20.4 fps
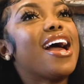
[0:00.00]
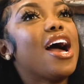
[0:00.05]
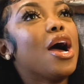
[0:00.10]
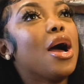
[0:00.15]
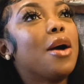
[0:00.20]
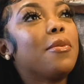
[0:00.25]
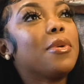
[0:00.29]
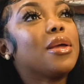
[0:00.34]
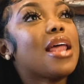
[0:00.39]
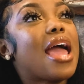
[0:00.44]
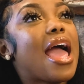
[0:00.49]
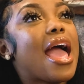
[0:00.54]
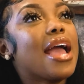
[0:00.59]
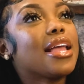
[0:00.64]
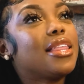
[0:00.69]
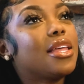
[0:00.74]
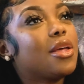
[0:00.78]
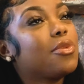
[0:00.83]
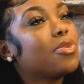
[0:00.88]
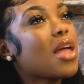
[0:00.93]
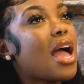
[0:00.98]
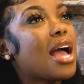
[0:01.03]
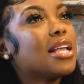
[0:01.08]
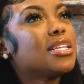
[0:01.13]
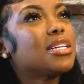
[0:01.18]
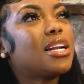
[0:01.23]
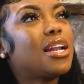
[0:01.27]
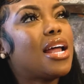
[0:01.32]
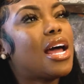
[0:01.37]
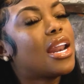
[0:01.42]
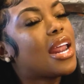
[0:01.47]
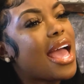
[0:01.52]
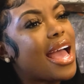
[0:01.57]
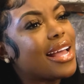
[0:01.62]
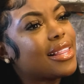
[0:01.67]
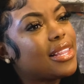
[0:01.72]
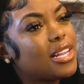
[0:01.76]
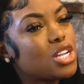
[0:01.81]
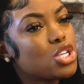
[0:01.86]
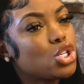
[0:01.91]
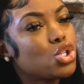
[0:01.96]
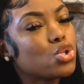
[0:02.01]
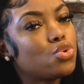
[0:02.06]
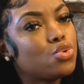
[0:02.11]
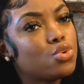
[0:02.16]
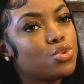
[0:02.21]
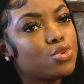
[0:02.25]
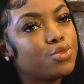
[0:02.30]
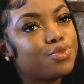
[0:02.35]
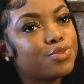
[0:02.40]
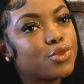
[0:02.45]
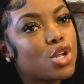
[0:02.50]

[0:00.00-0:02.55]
And acting. I did a lot of acting in school.